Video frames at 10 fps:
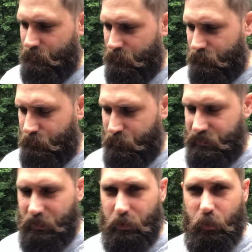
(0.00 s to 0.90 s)
of
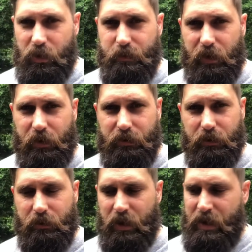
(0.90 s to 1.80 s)
particular words better.
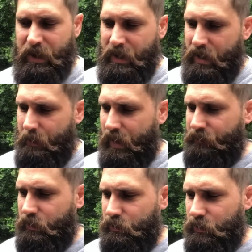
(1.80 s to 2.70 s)
So I'm having
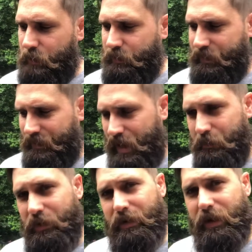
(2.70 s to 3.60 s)
to look up like the
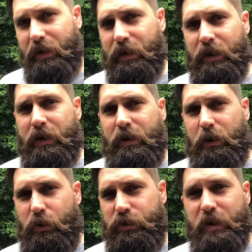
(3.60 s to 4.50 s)
IPA
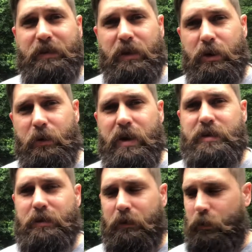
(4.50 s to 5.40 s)
or the
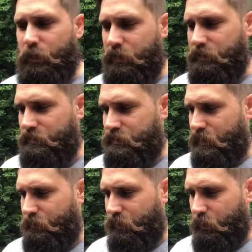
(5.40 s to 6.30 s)
transliteration of the words to try
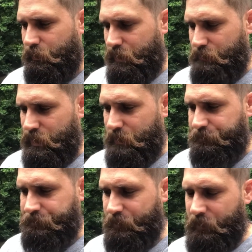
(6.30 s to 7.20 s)
to figure out what they mean
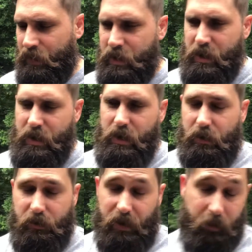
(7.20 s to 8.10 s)

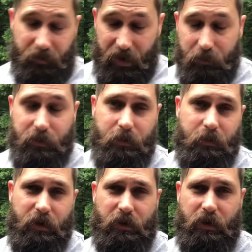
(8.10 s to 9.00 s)
or how to pronounce
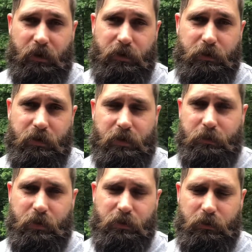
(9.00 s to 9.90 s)
them using
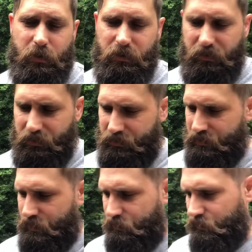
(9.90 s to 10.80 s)
different sources and
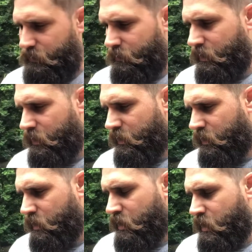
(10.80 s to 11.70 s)
stuff. So
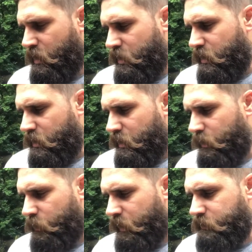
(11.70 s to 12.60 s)

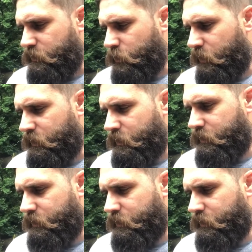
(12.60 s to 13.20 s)
anyway, I just wanted to